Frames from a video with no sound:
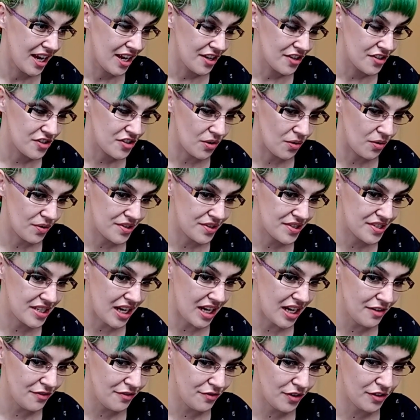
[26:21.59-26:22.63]
So it's
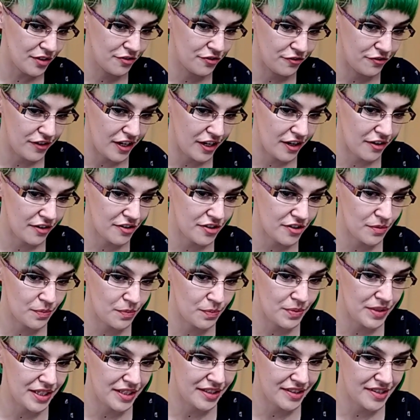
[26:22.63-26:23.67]
kind of unfair to
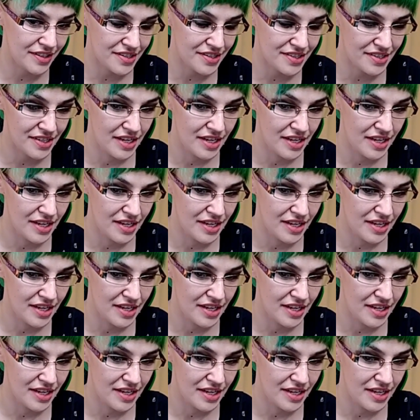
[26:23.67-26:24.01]
be this